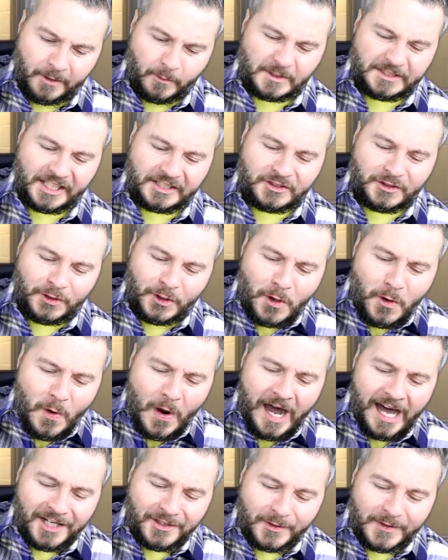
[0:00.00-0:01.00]
there was a two
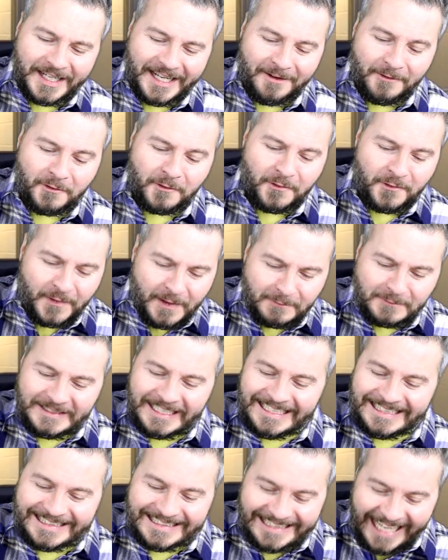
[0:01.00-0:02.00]
hundred
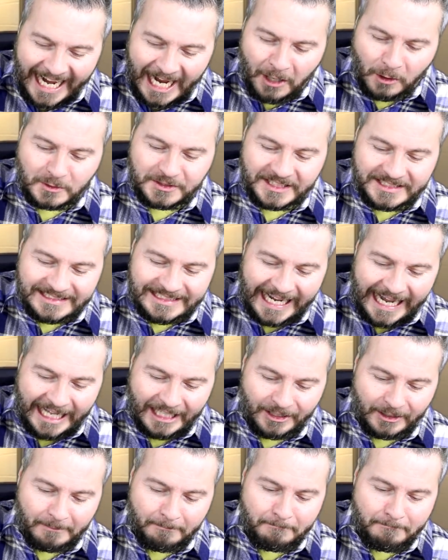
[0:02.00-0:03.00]
fifty thousand
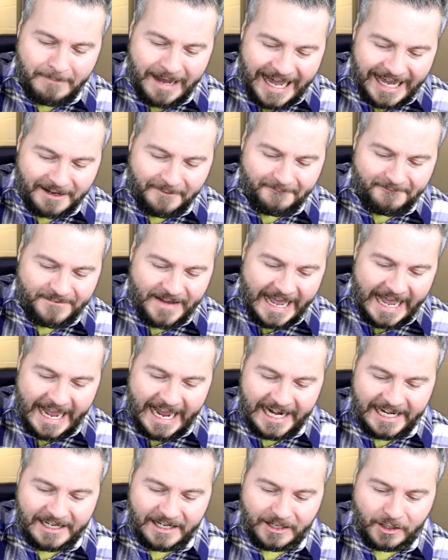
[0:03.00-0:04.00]
dollar
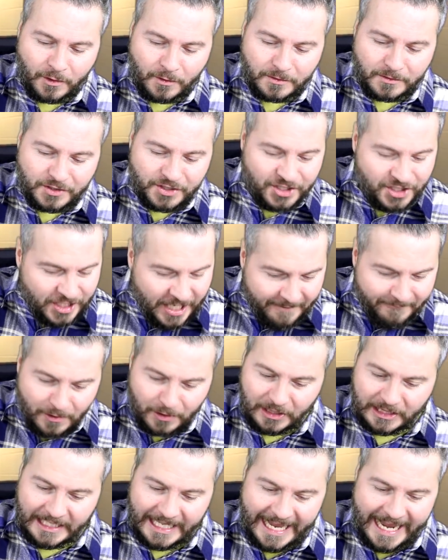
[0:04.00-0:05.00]
modified
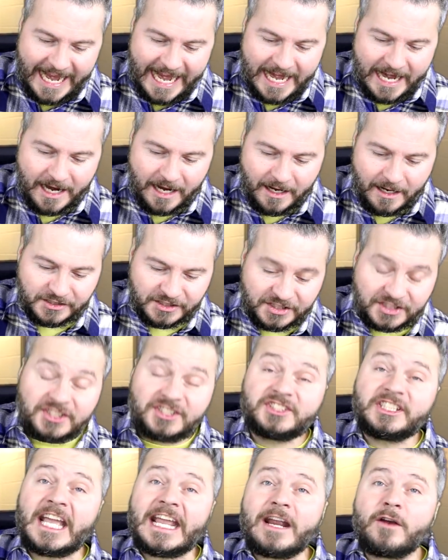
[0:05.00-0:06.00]
Chevrolet
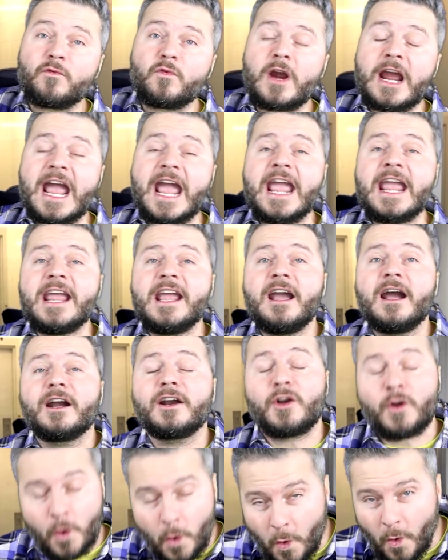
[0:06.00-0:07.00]
Stingray
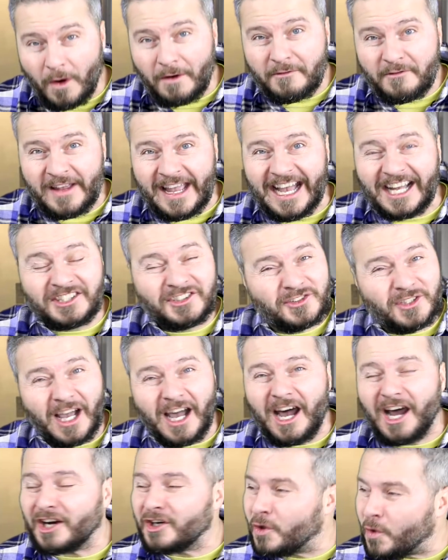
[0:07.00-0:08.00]
Corvette,
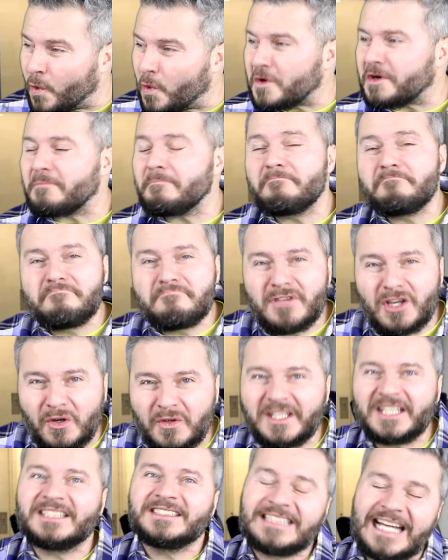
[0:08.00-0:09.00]
a quarter
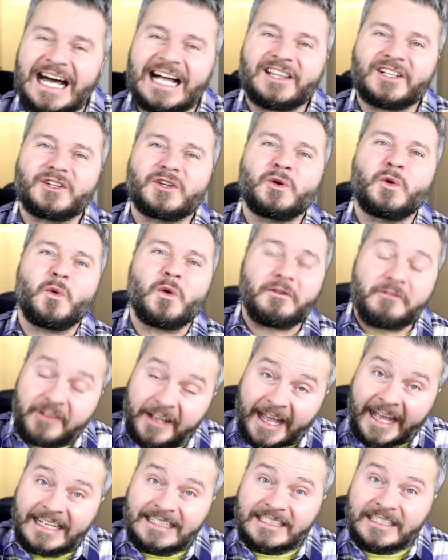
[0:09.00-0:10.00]
million dollar
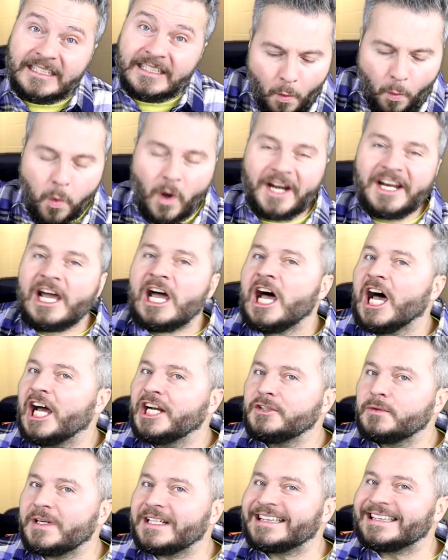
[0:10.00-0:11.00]
Corvette, one
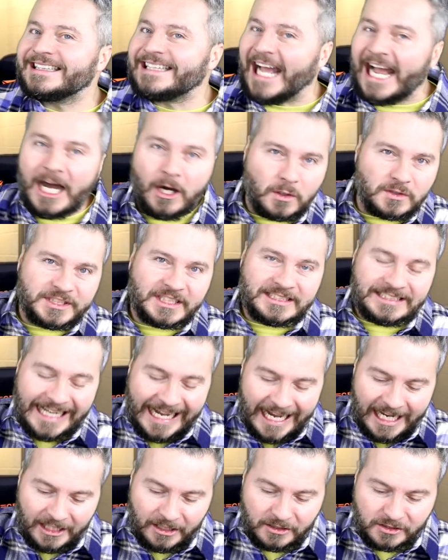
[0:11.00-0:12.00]
hundred thousand
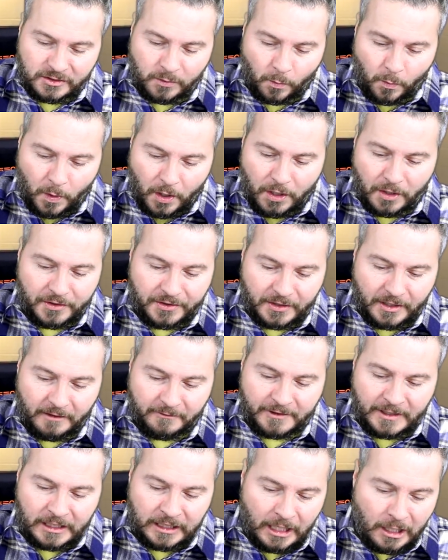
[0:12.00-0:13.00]
dollars worth
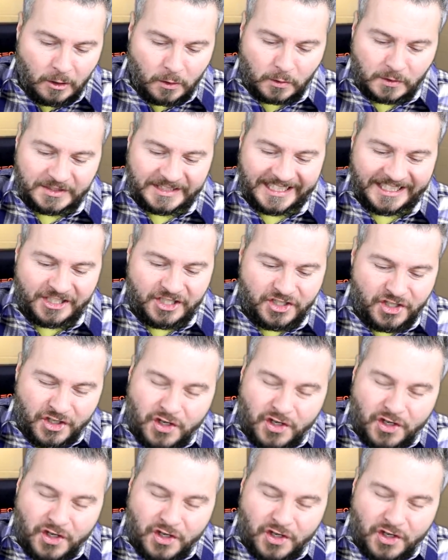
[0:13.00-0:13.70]
of clothes and